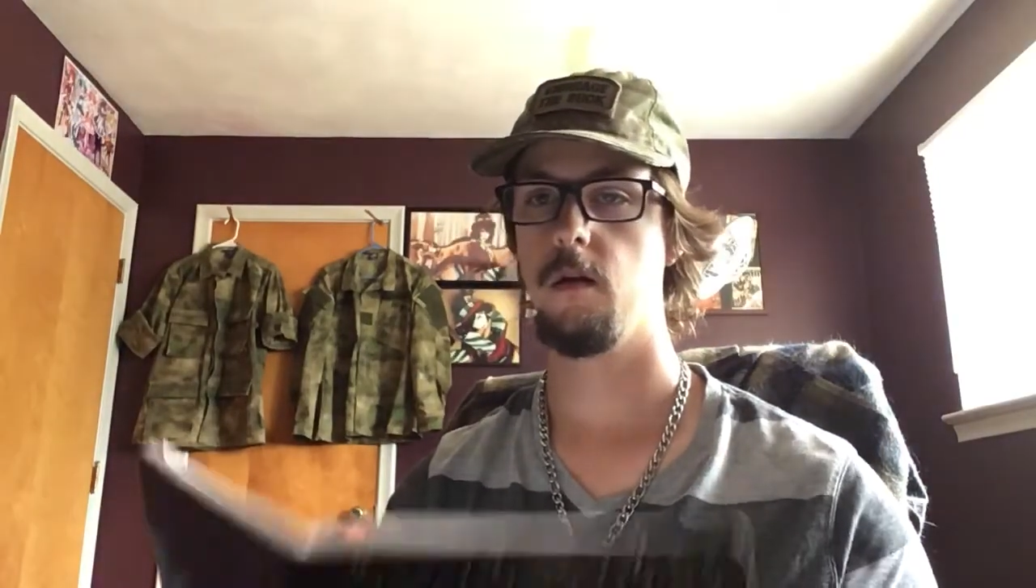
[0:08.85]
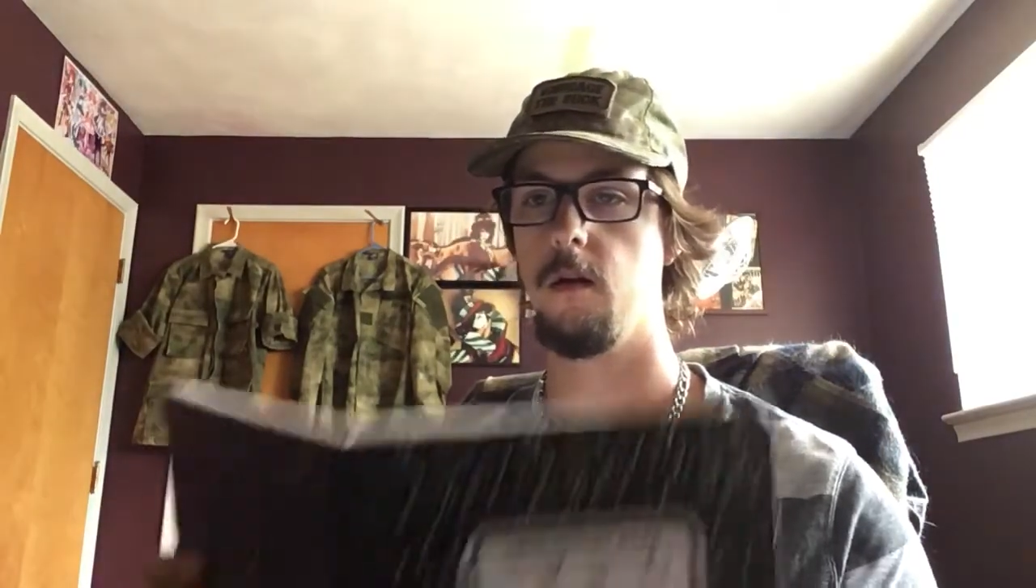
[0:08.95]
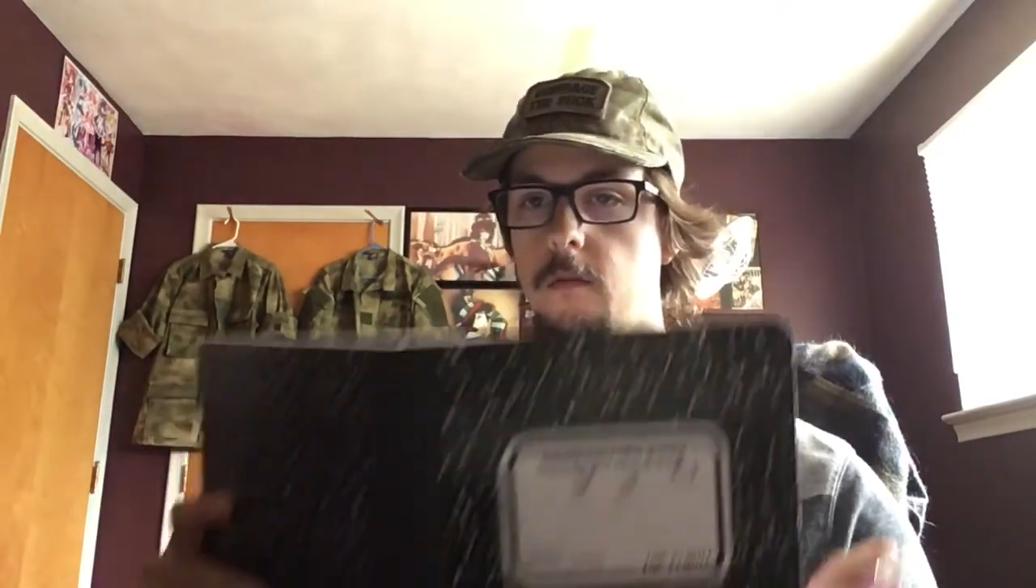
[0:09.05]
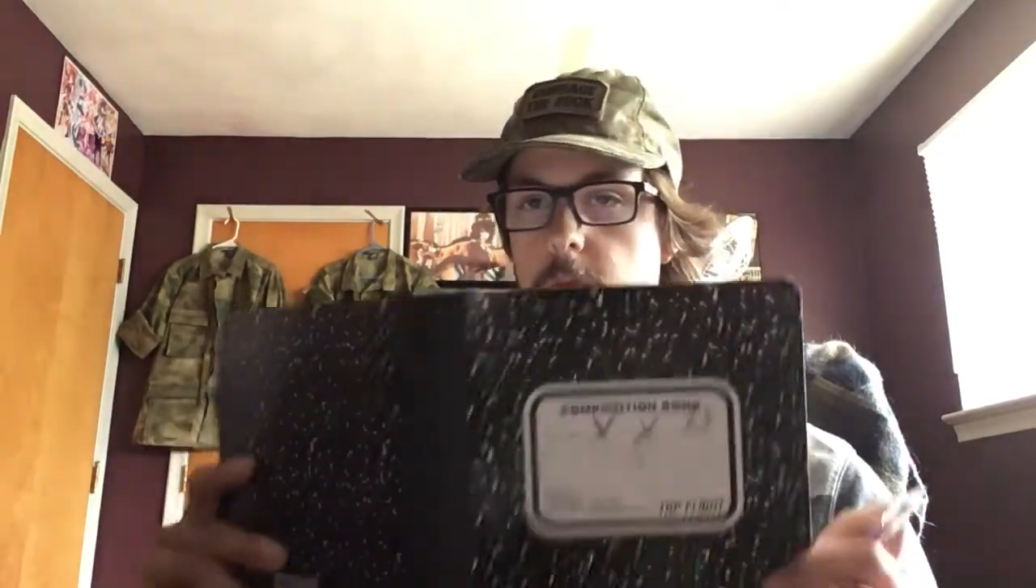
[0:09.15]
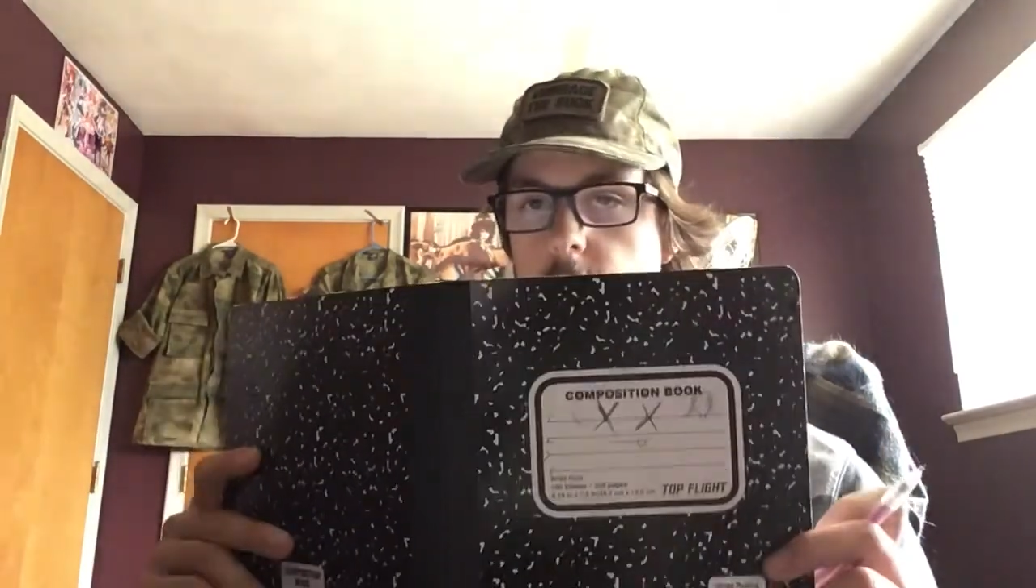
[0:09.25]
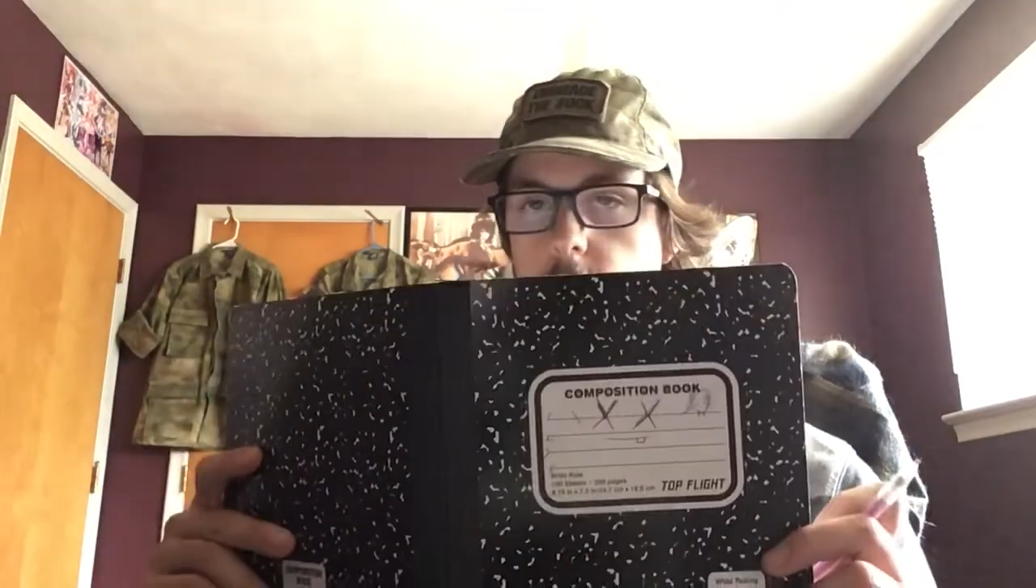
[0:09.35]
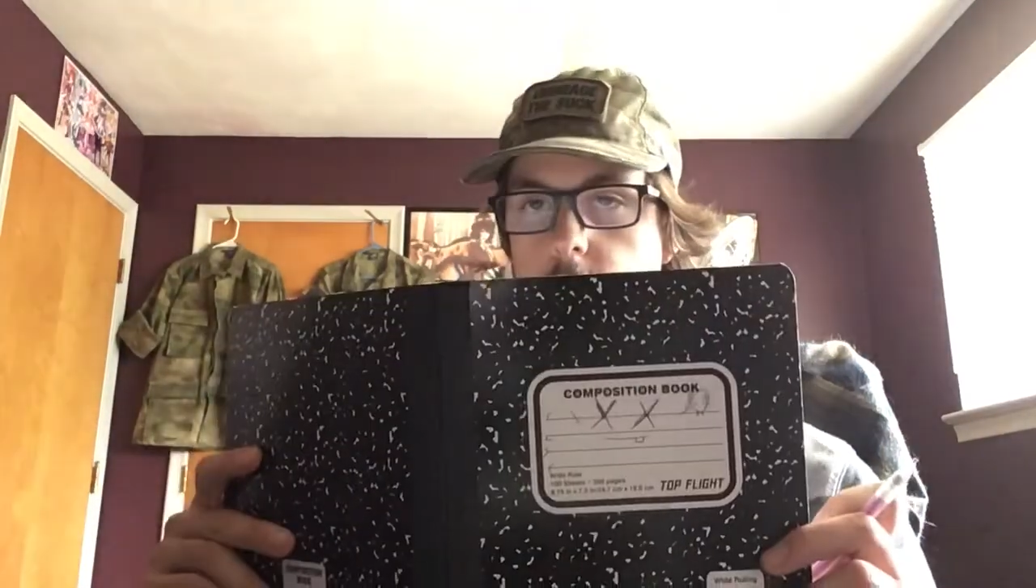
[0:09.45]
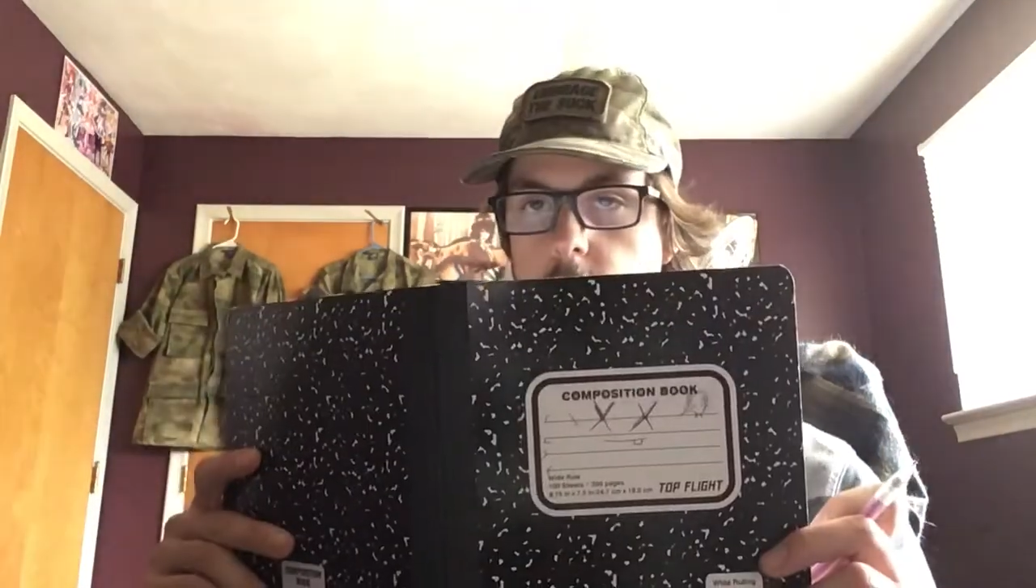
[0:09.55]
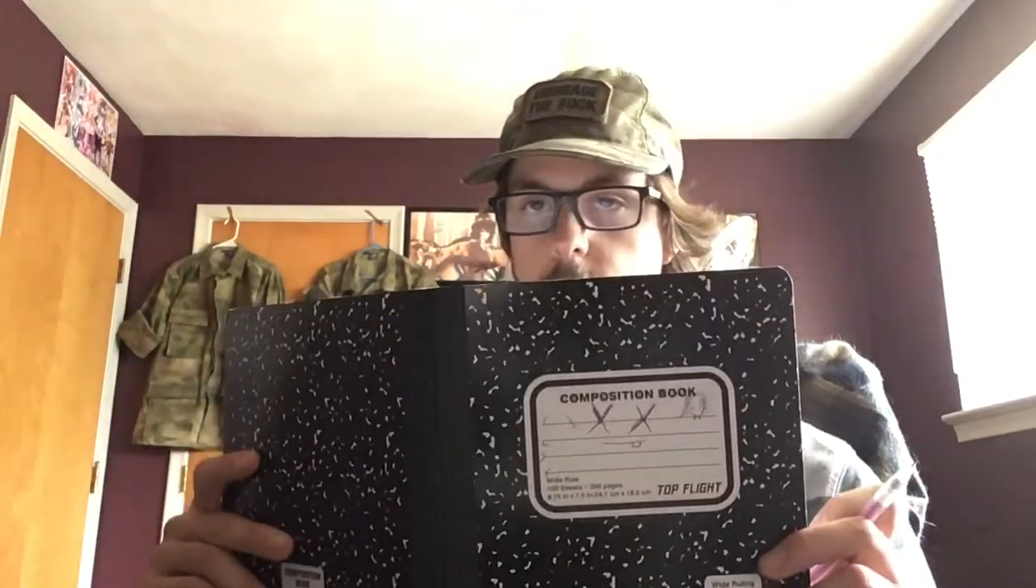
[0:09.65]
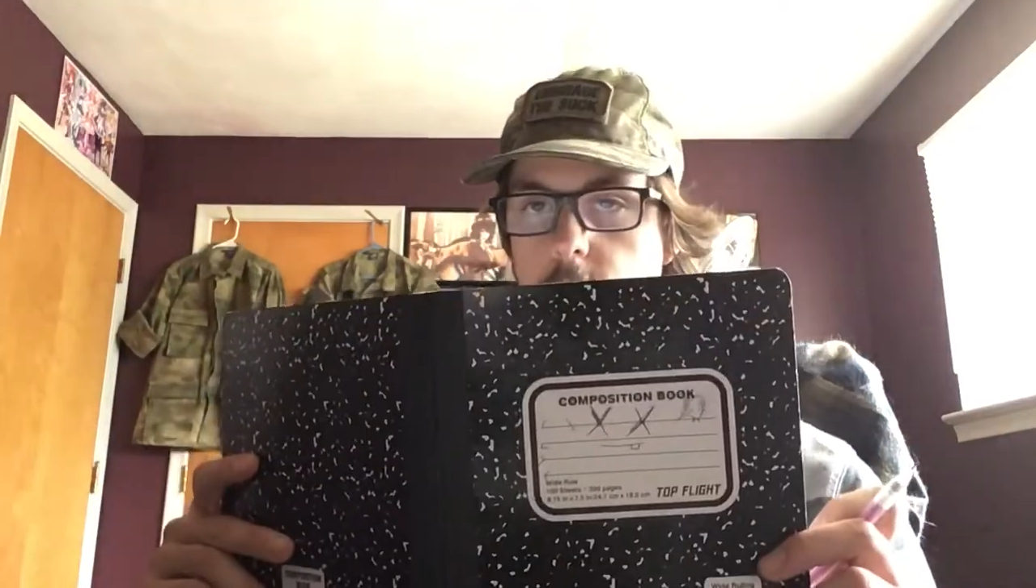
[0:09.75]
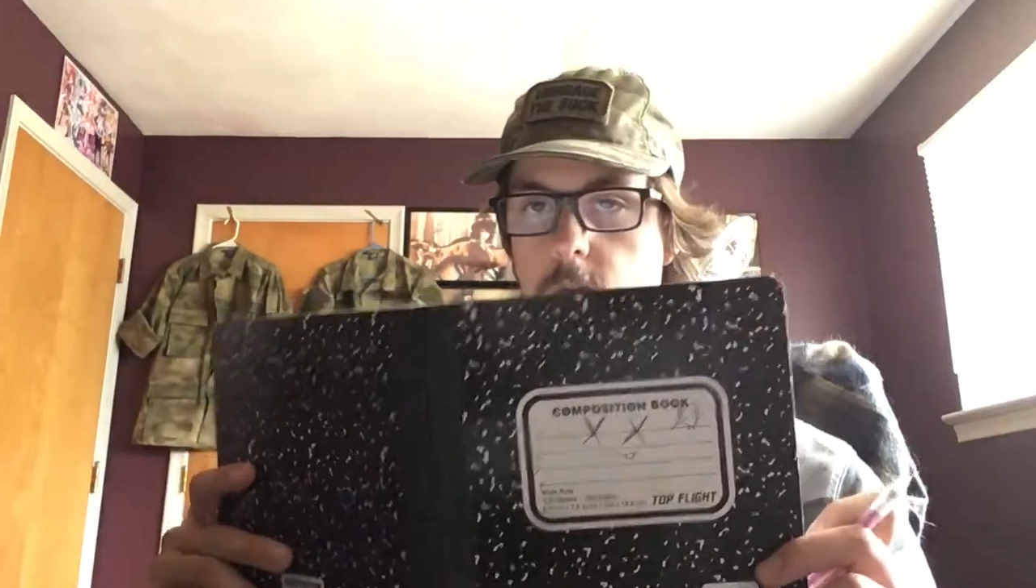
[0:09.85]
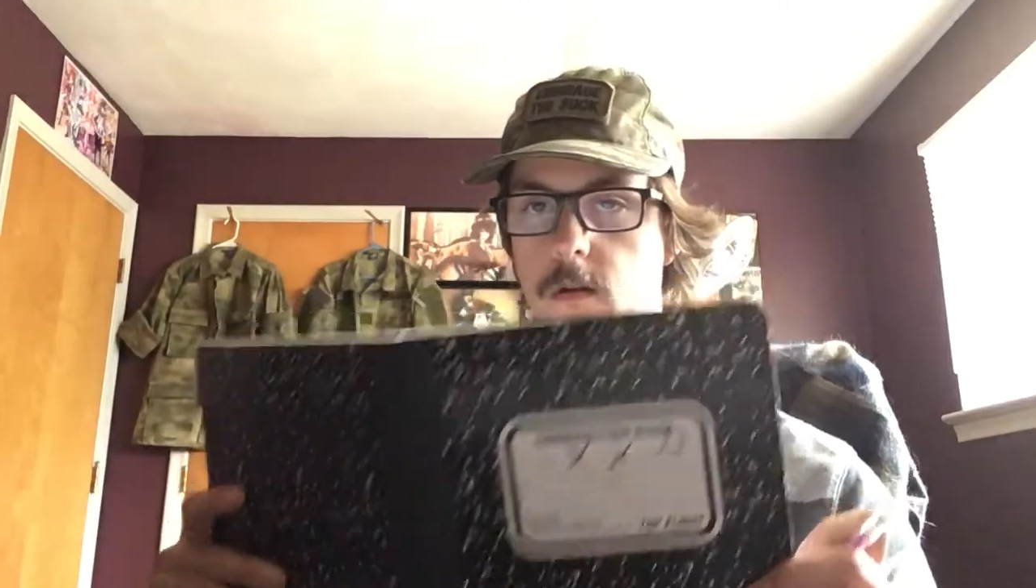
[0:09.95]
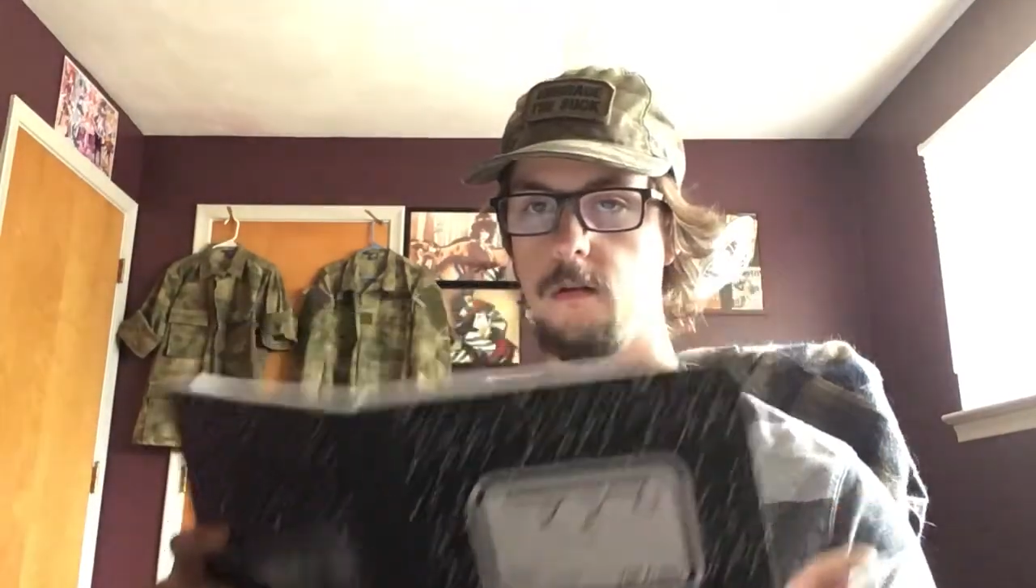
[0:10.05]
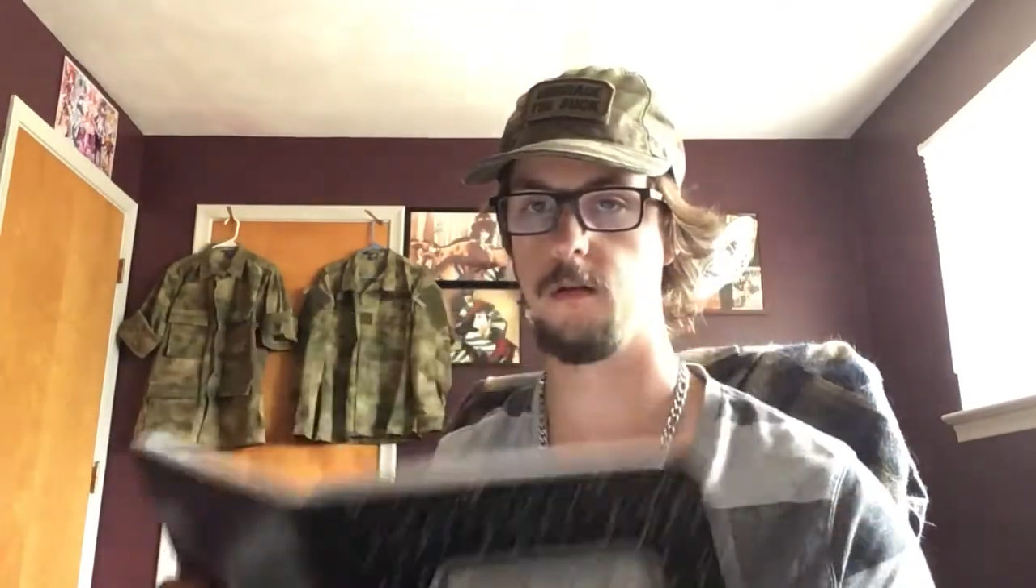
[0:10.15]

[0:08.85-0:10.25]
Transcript: I have my little notes here